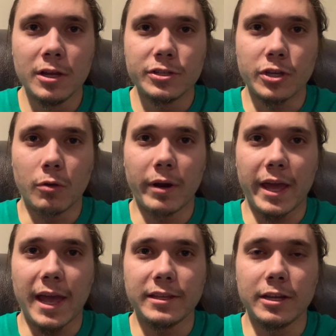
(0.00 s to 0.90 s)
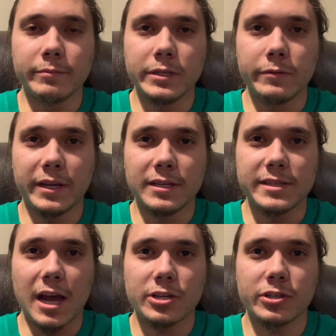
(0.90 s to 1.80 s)
So what I ended up doing is
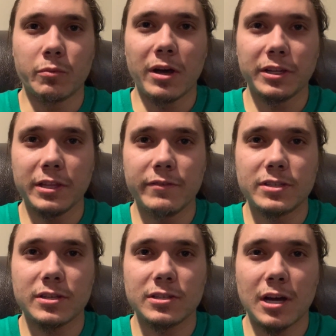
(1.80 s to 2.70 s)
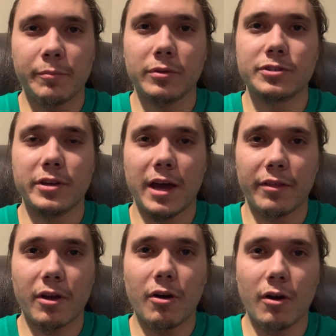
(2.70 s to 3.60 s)
actually welding the viscous coupler. So now
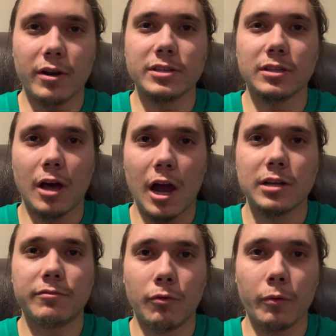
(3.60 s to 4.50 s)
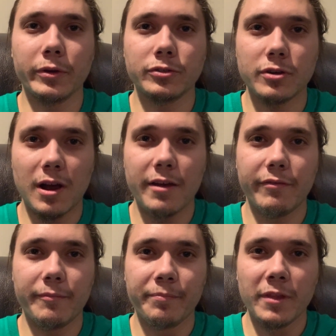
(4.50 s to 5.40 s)
the car is locked four-wheel drive
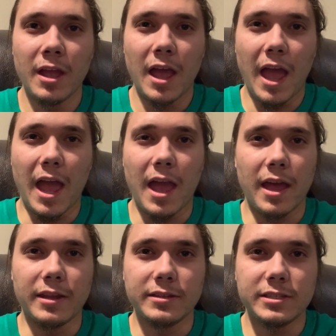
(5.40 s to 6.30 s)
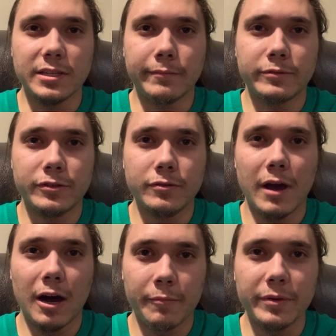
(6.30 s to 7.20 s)
and it seemed to
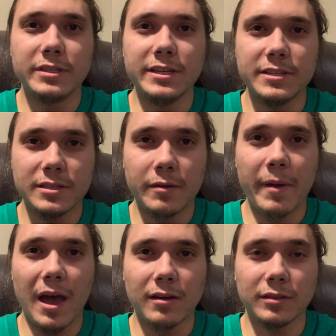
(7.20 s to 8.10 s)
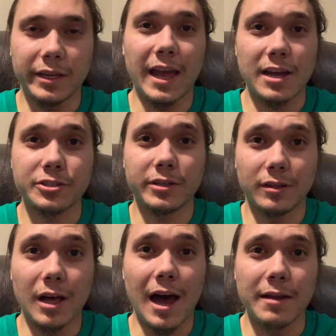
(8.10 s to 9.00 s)
help a decent amount, like actually a
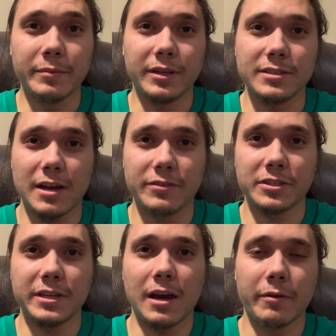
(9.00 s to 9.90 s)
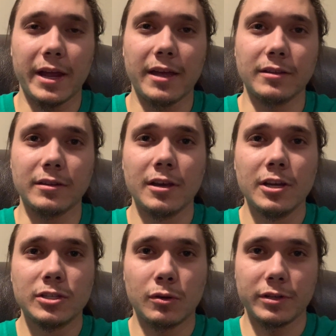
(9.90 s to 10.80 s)
lot, because obviously now we're getting
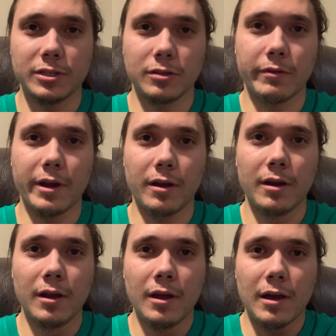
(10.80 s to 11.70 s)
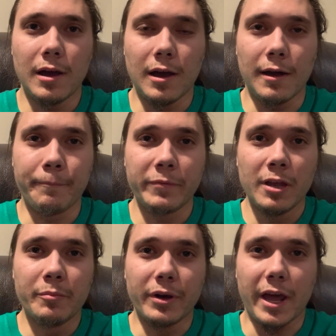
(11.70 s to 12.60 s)
torque to the rear. Um,
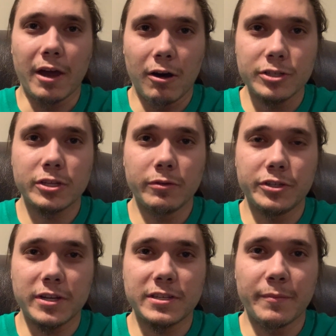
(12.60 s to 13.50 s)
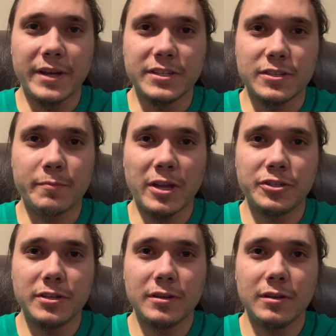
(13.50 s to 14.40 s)
but I also adjusted my
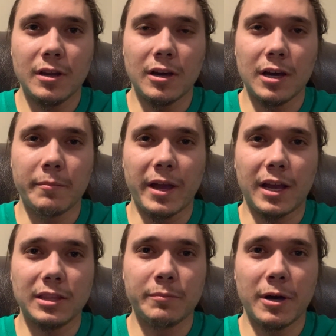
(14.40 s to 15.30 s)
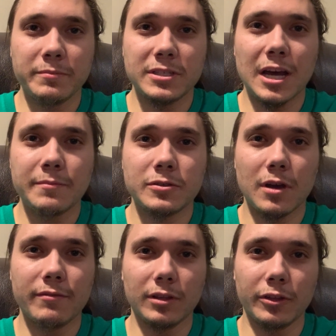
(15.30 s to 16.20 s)
suspension. Um, I cut the bump stop, so I
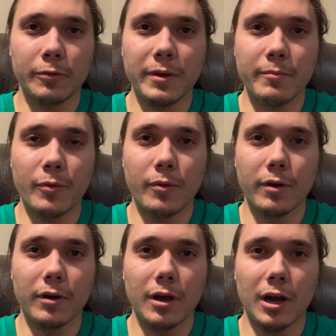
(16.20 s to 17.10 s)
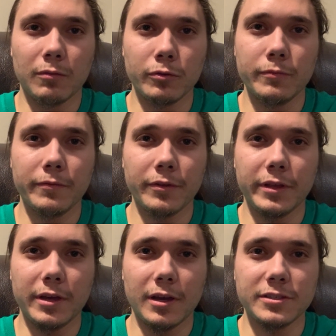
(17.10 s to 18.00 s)
have a little bit more uh, room for
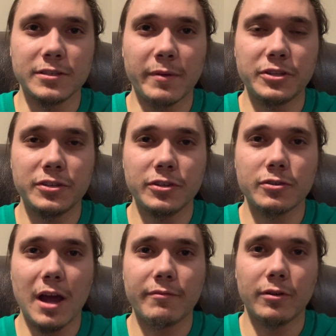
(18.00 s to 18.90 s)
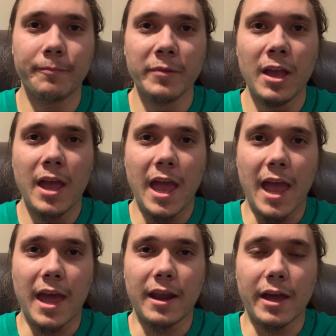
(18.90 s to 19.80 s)
the uh, suspension to travel.
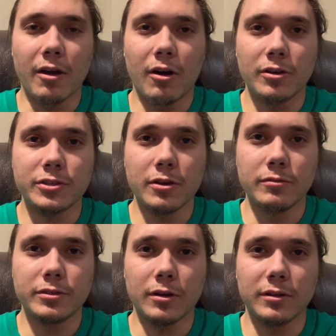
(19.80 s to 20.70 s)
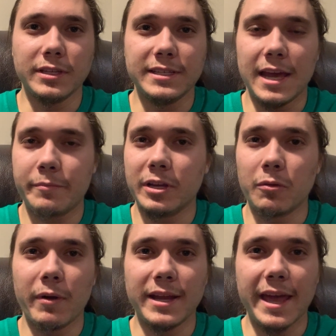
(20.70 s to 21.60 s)
And I also turned the dampening
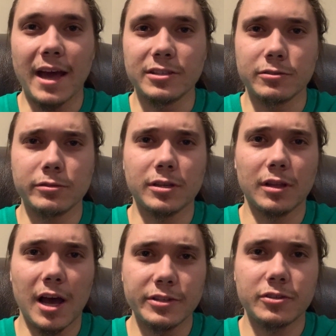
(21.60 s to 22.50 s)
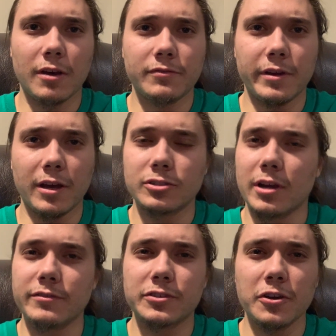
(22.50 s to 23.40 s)
way down, so it's a lot softer now. It
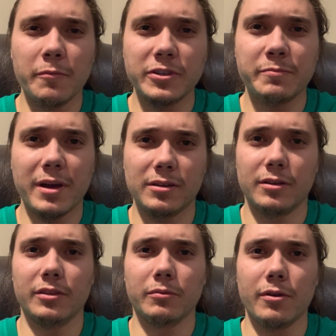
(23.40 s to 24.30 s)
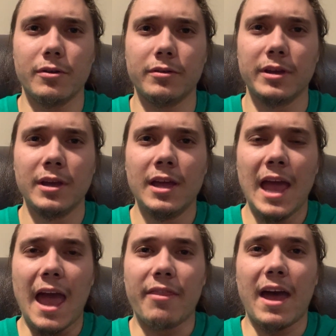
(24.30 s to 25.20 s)
drives so much better on the road,
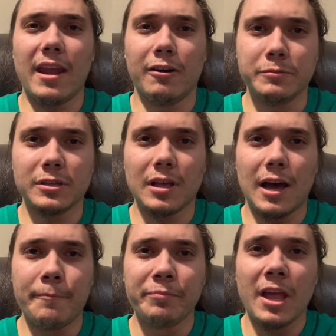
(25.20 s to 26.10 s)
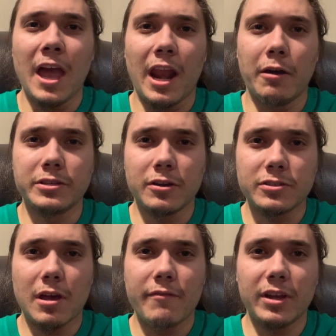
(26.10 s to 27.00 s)
and that helped a lot. And I was
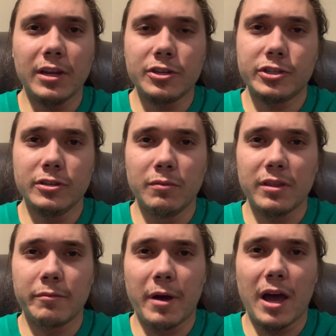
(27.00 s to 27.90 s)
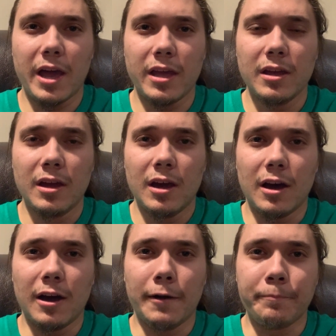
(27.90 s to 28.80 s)
also having an issue with my
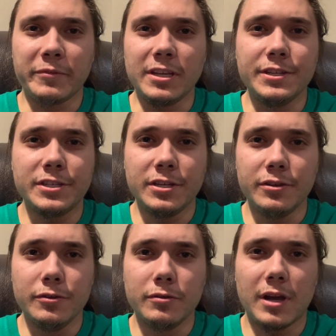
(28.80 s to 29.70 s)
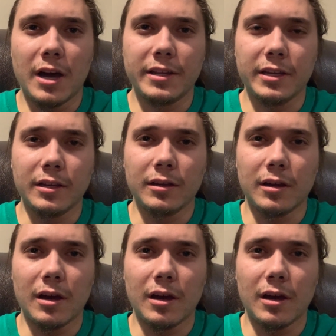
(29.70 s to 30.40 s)
um, ECU cutting